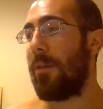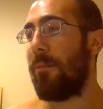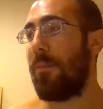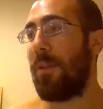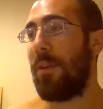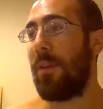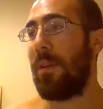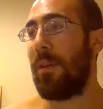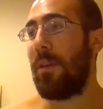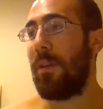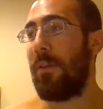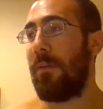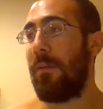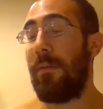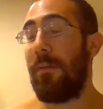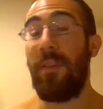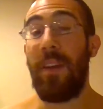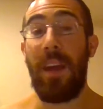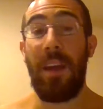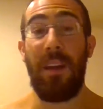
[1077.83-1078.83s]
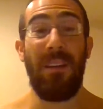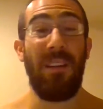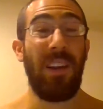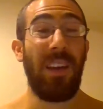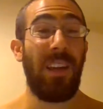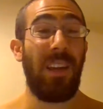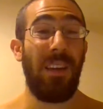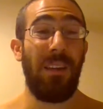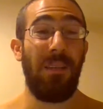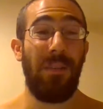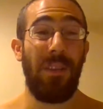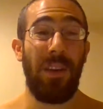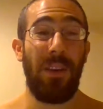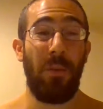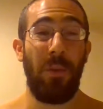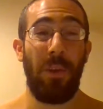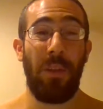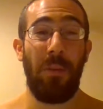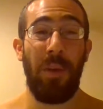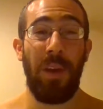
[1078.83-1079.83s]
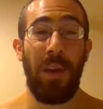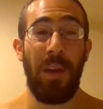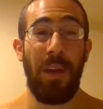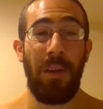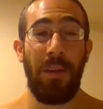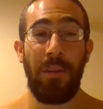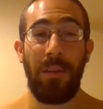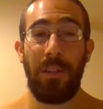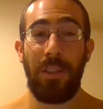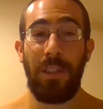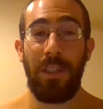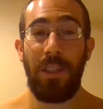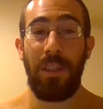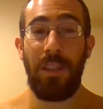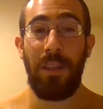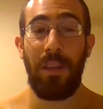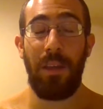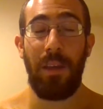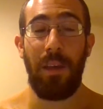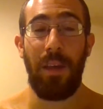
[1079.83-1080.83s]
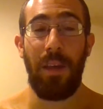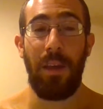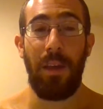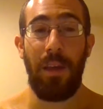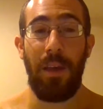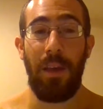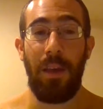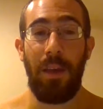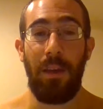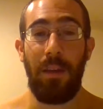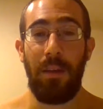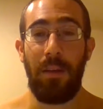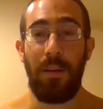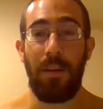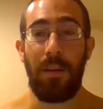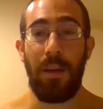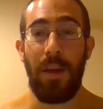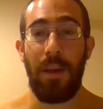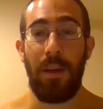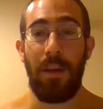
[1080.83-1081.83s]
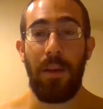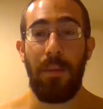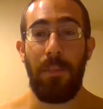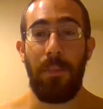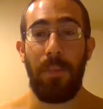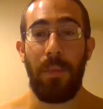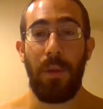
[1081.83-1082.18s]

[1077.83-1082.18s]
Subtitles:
be very giving with my energy and kind of